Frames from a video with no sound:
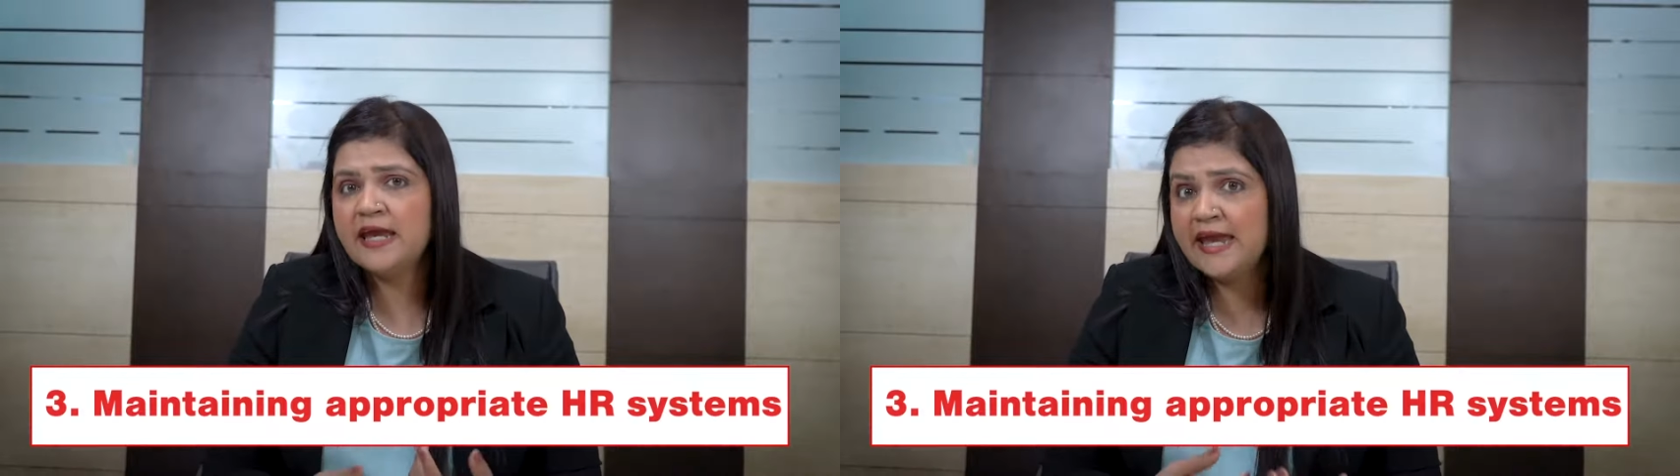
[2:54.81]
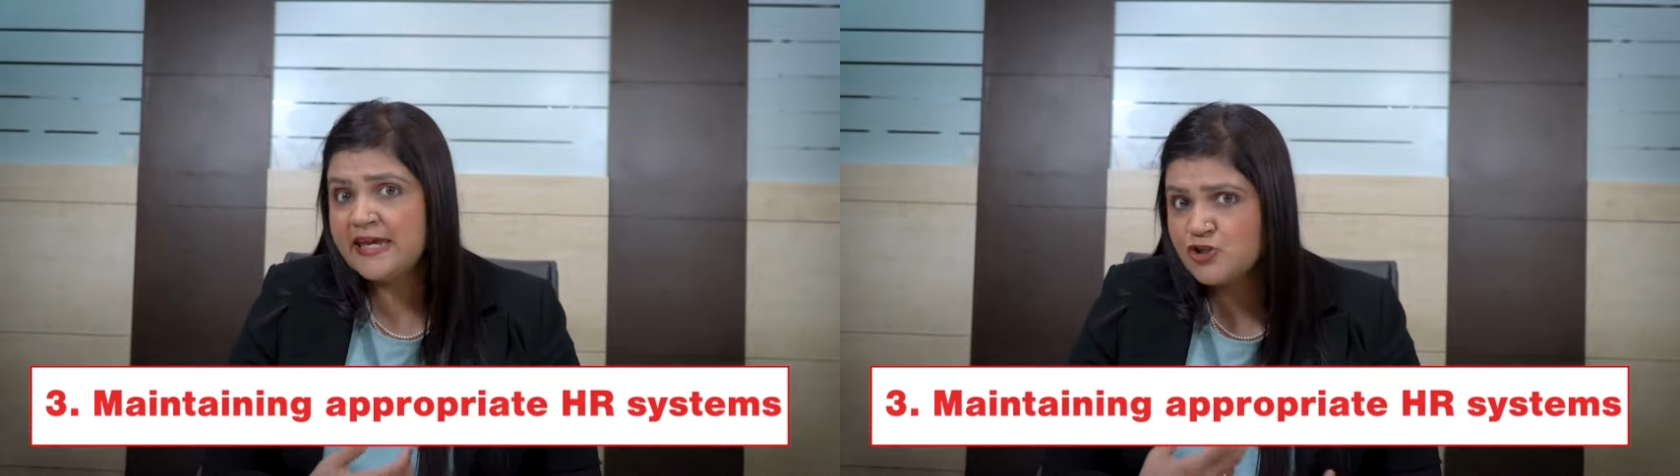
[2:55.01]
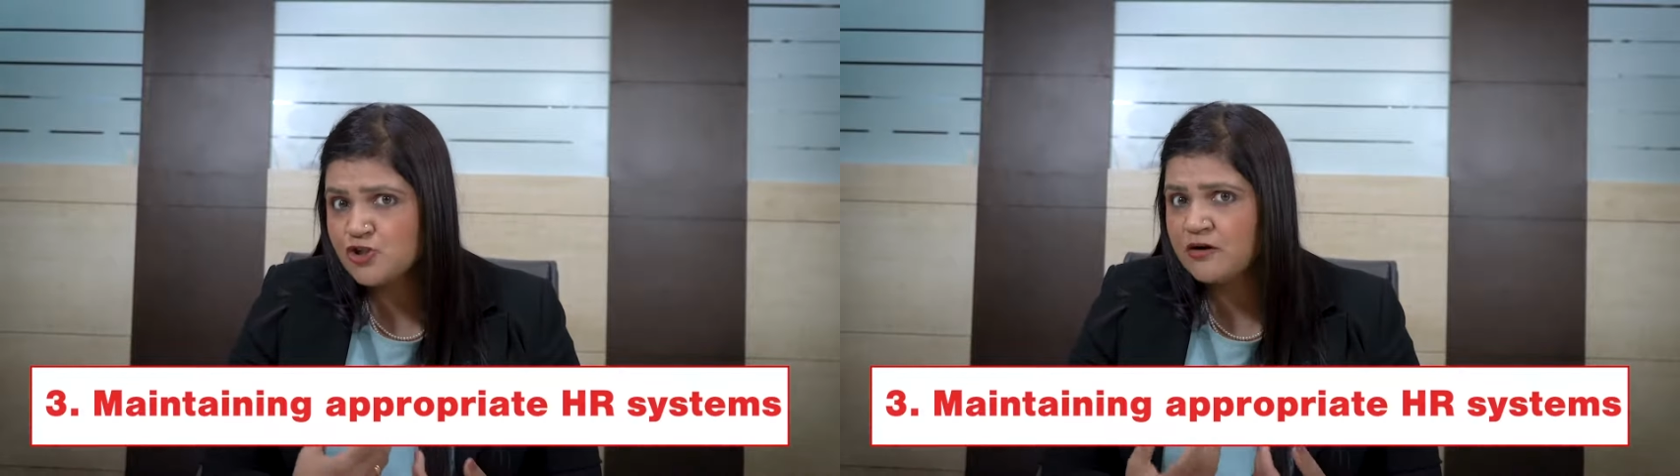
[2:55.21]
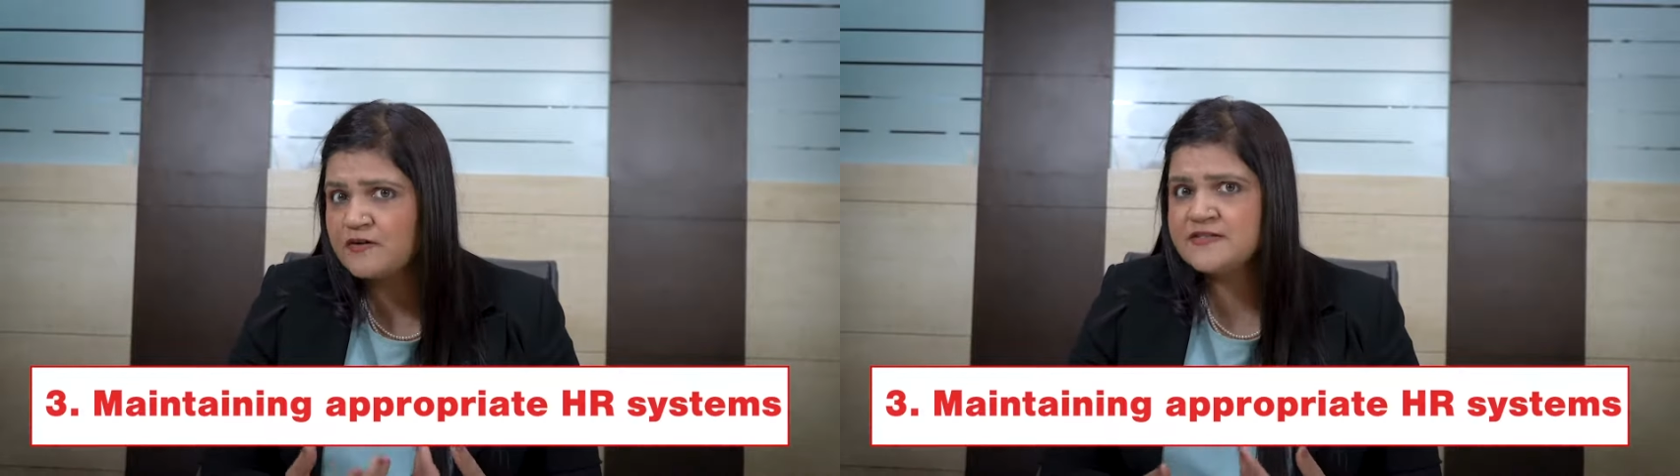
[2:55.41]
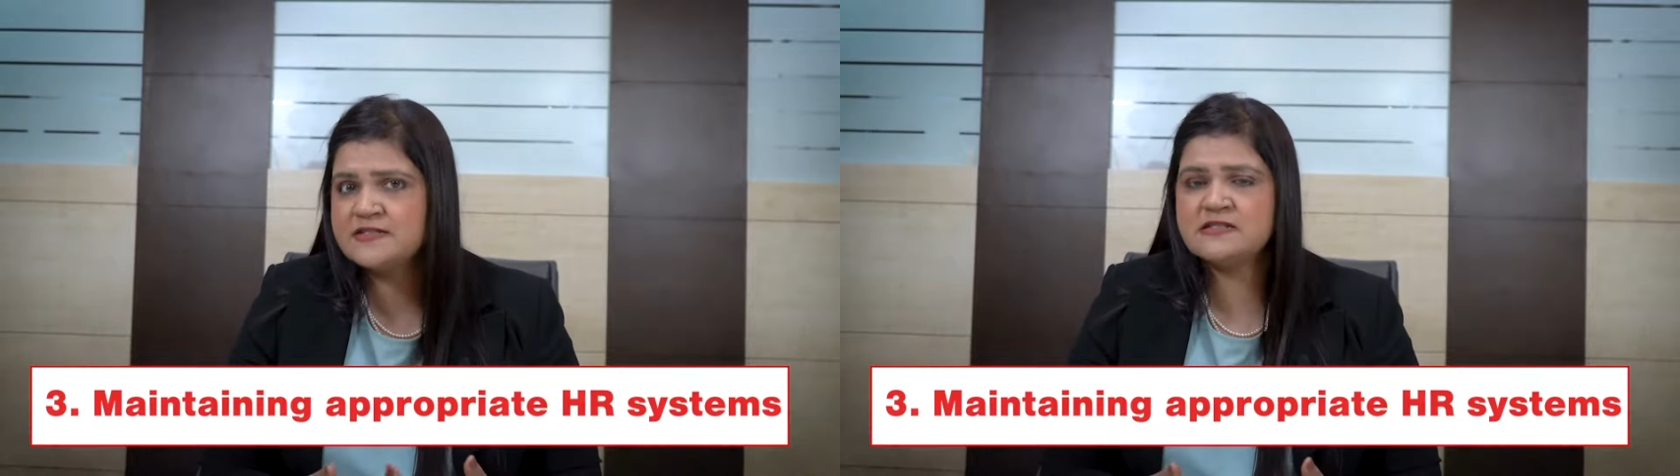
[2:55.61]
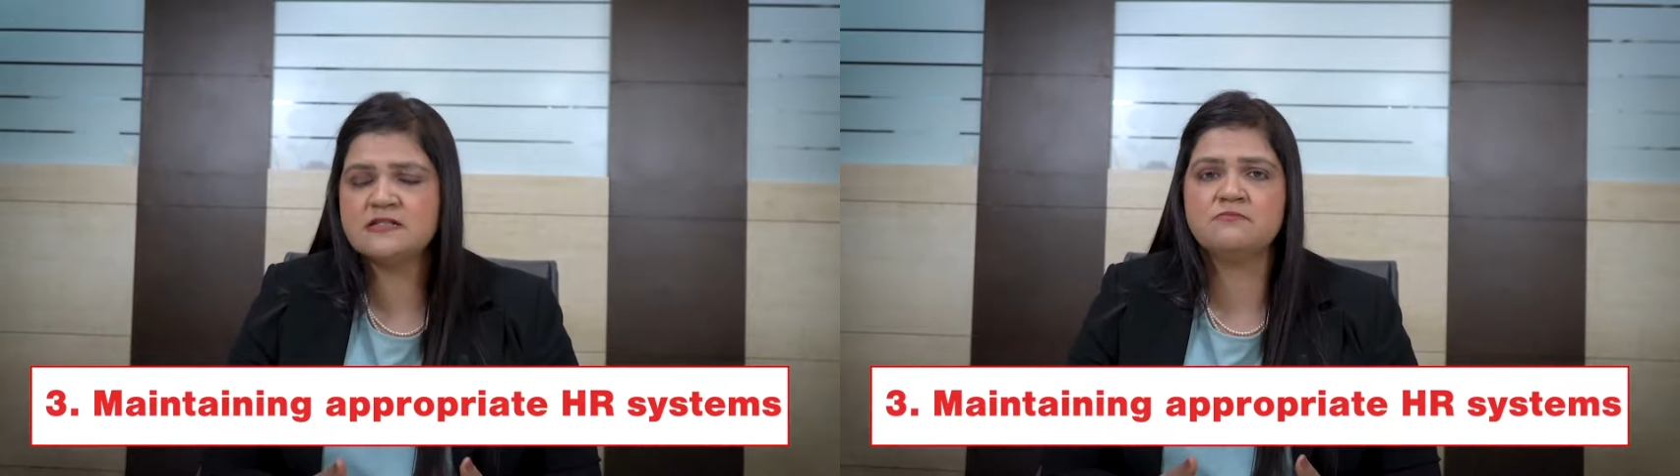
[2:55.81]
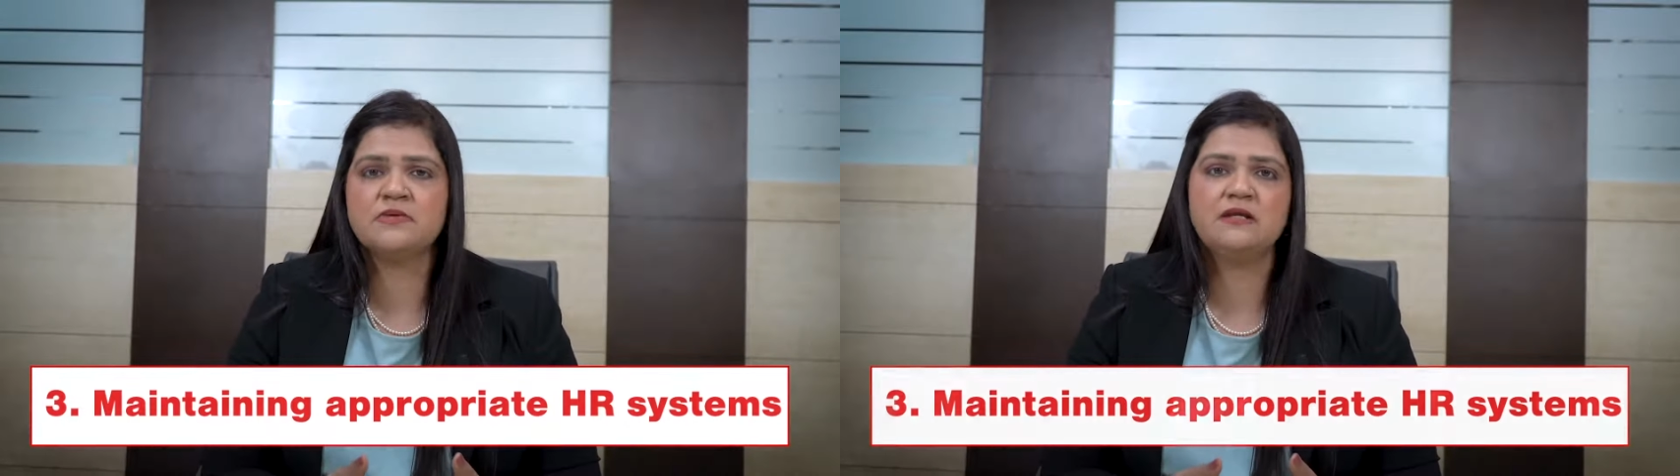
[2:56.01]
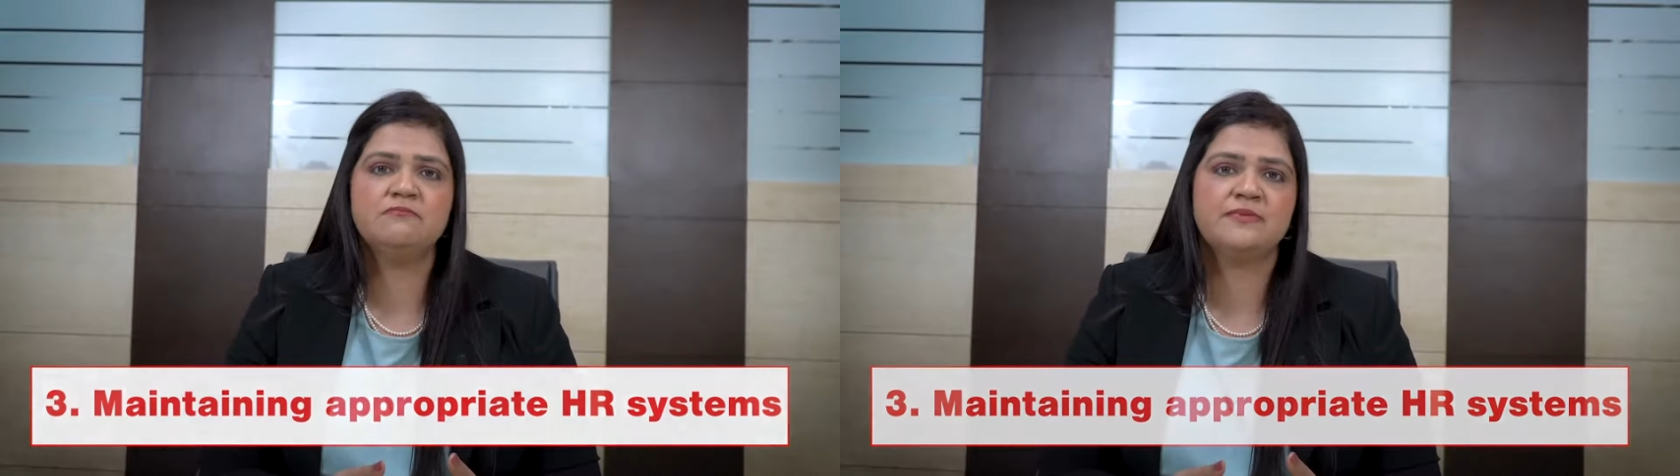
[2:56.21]
HR system
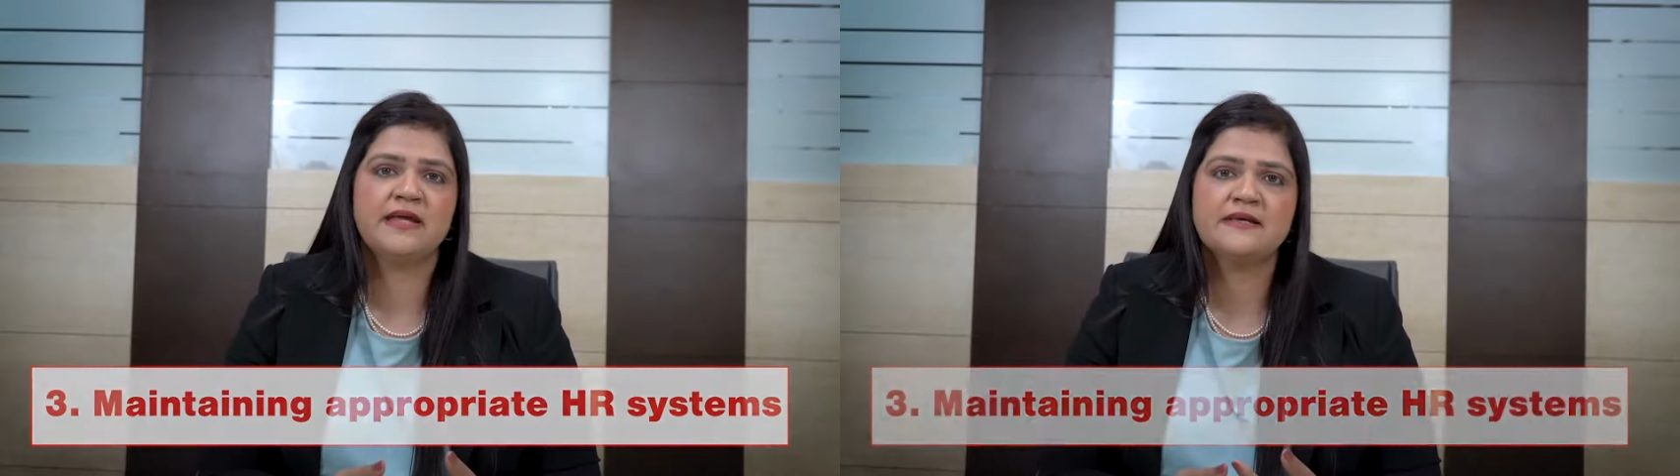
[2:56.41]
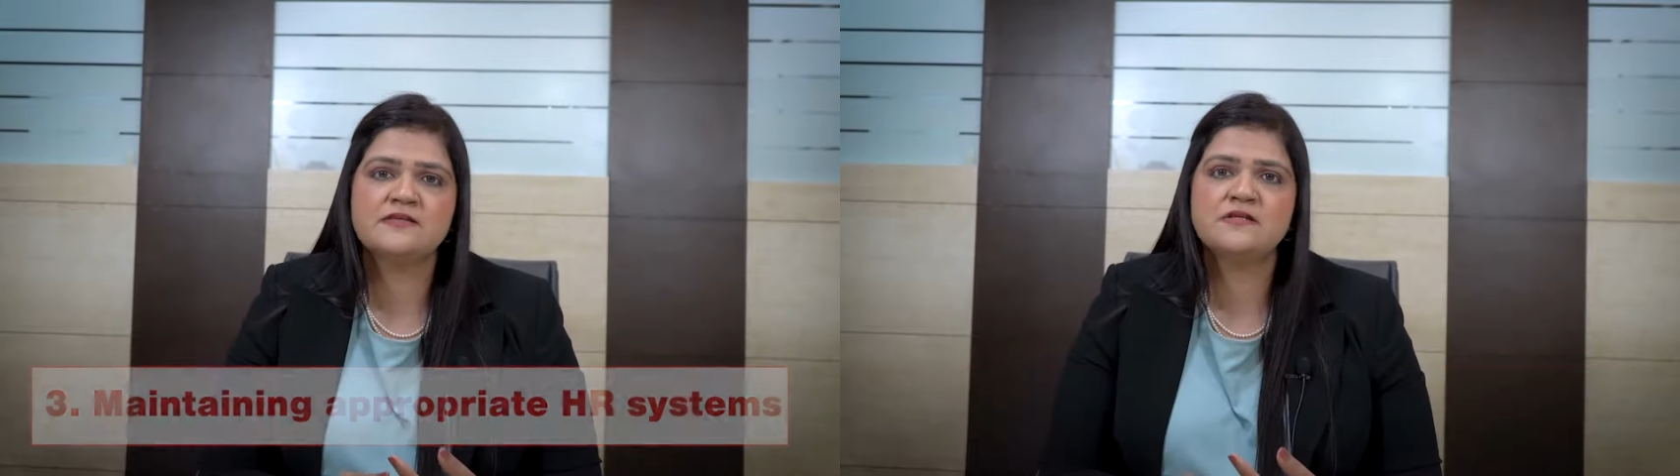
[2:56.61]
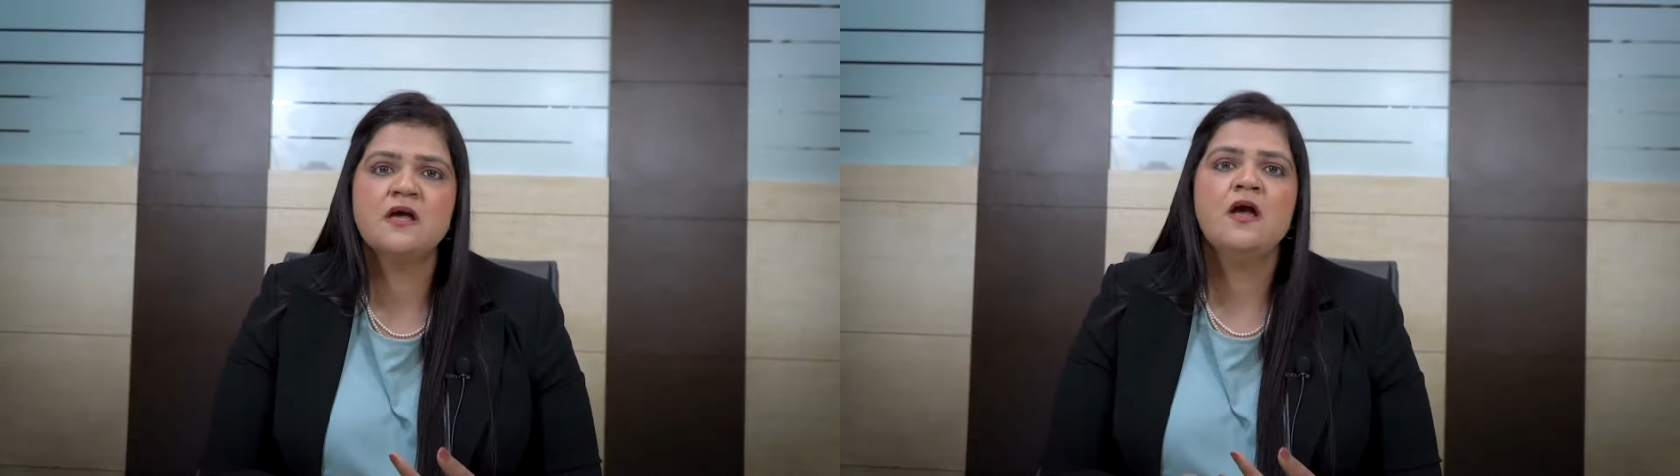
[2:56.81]
in place